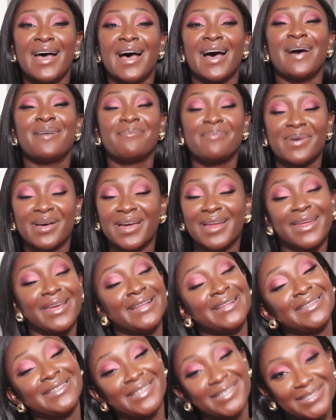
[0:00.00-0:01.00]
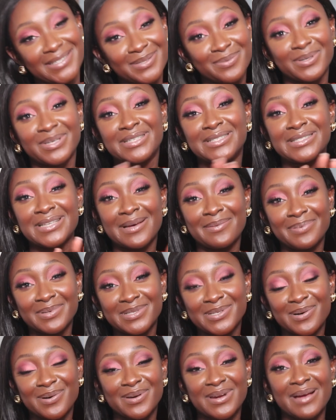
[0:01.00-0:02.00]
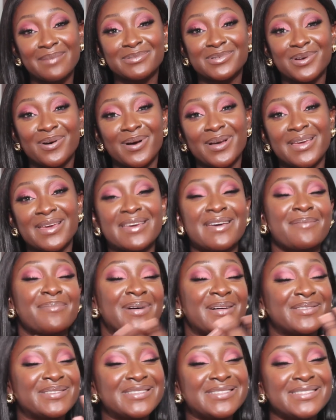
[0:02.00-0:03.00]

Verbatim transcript: Um, but in this week's episode, I'm talking about